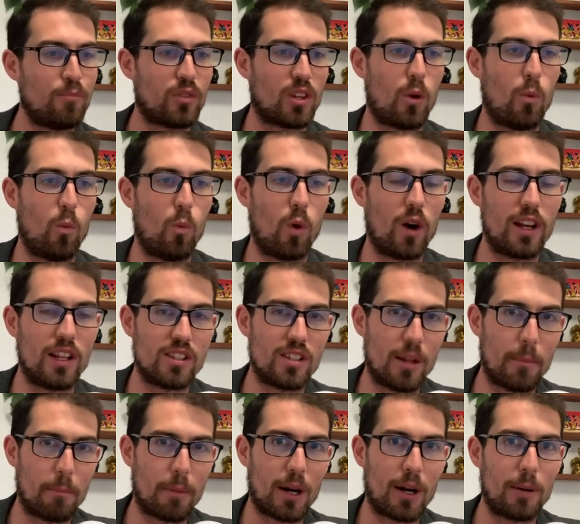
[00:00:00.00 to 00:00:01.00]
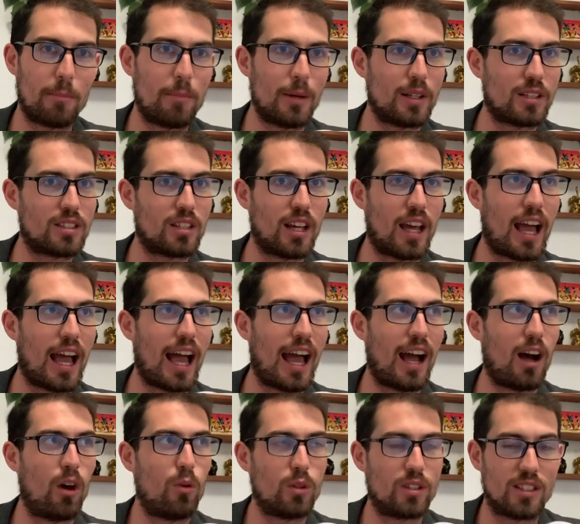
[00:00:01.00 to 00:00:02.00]
what is the purpose,
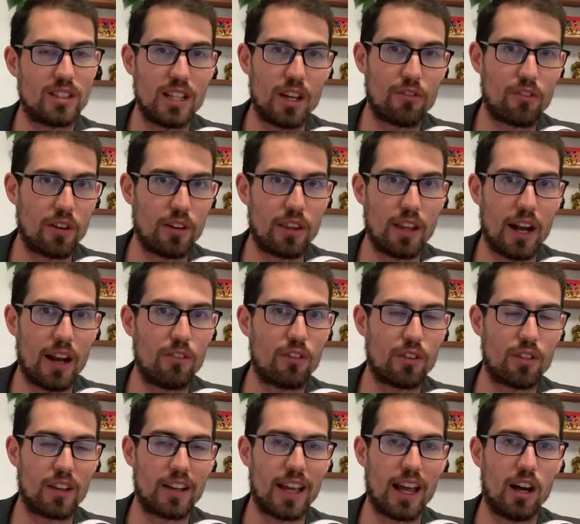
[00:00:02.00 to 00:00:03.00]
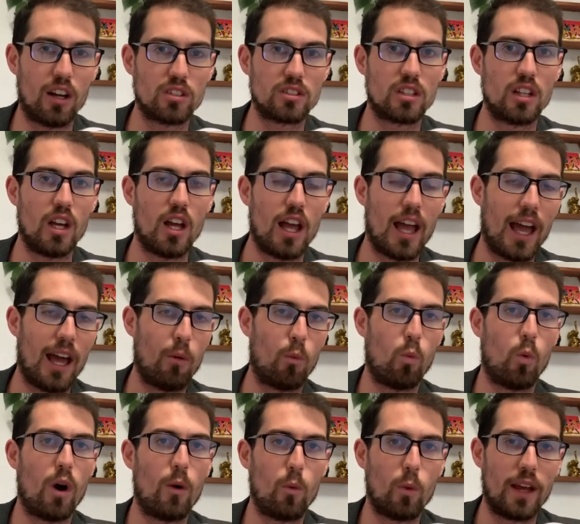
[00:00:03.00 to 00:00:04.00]
how it's different than everything else, and
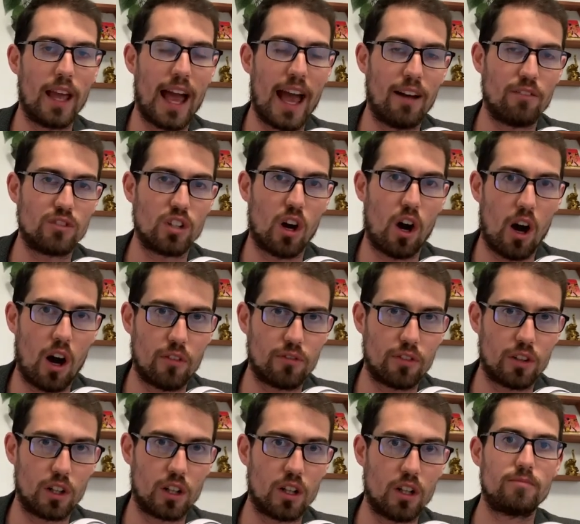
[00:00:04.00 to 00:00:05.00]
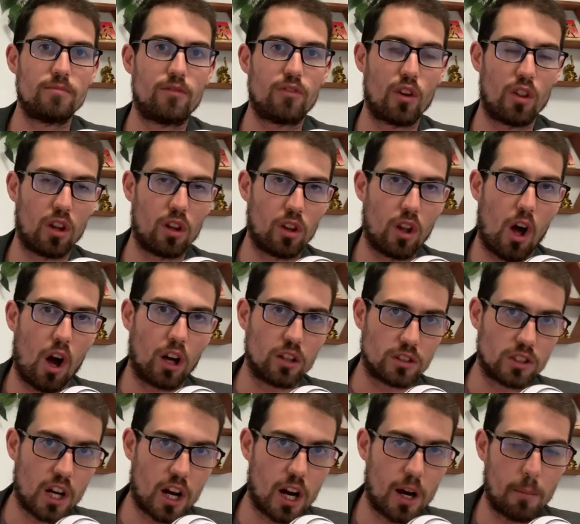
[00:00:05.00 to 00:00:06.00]
what we have to offer for the long
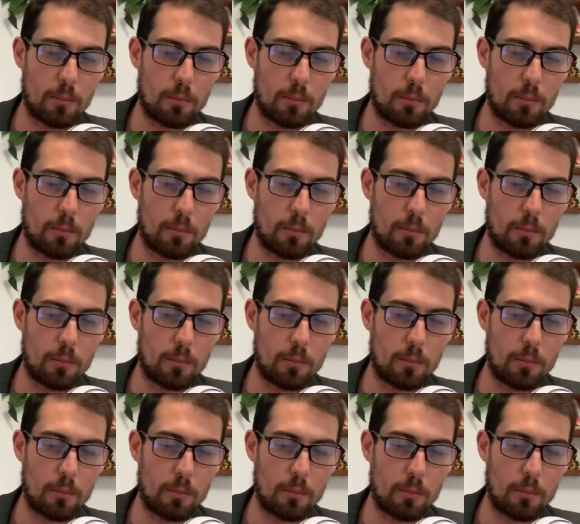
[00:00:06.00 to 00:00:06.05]
term.